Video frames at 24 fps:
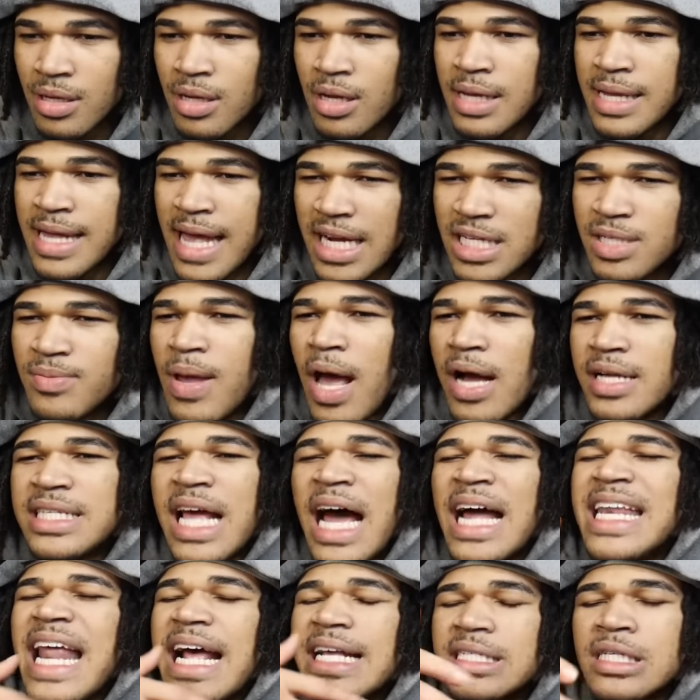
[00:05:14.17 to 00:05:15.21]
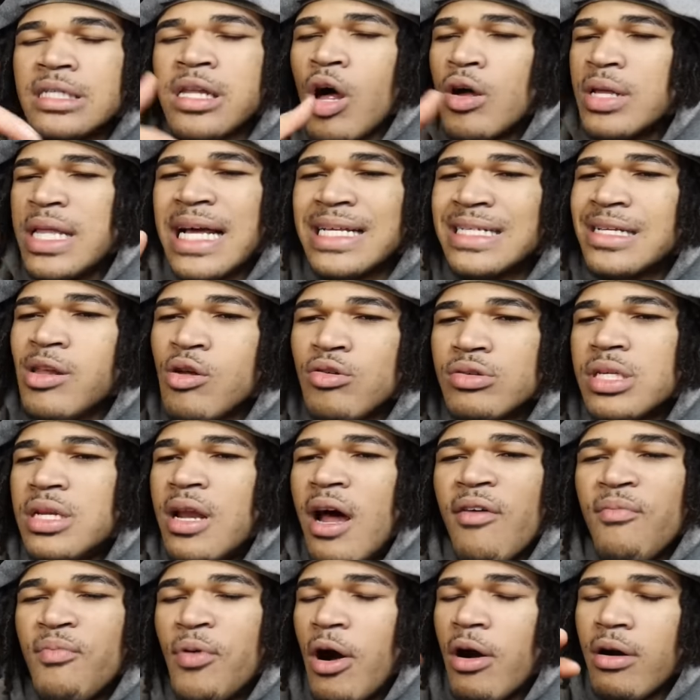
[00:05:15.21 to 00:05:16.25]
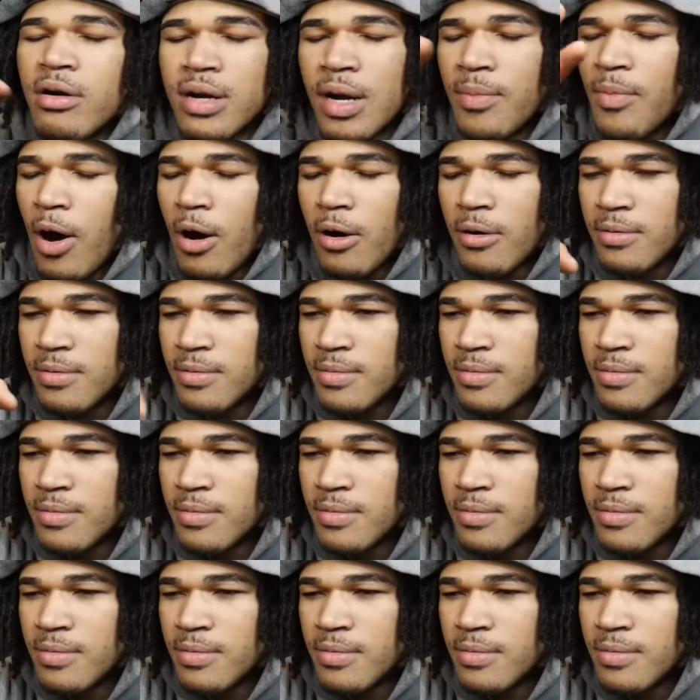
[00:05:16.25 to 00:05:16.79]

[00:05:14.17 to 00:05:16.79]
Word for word: Catch me outside. That's close enough, bro. Come on.